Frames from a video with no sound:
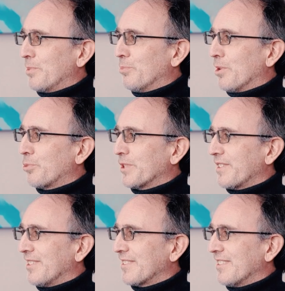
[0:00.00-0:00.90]
be more
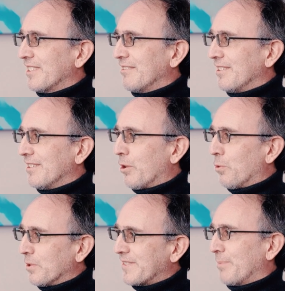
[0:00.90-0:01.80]
precisely, the
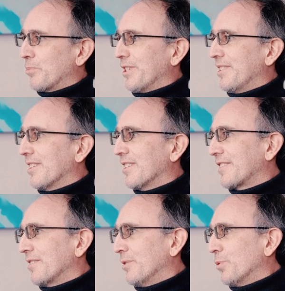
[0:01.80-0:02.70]
old SAP
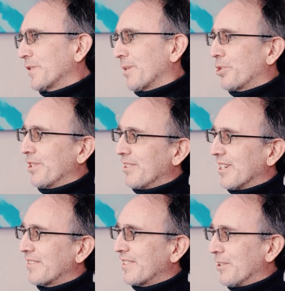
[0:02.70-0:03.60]
GTS and the new SAP
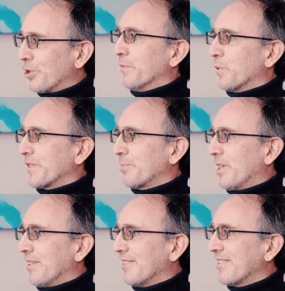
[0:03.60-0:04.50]
GTS Edition for
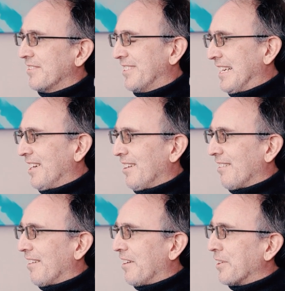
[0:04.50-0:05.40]
SAP HANA.
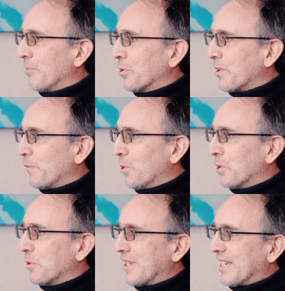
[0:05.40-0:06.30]
And I'm looking
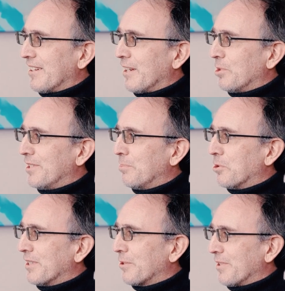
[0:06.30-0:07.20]
forward to dig a little bit
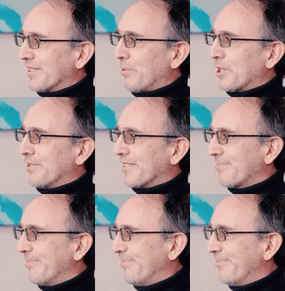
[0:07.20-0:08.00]
deeper into these questions.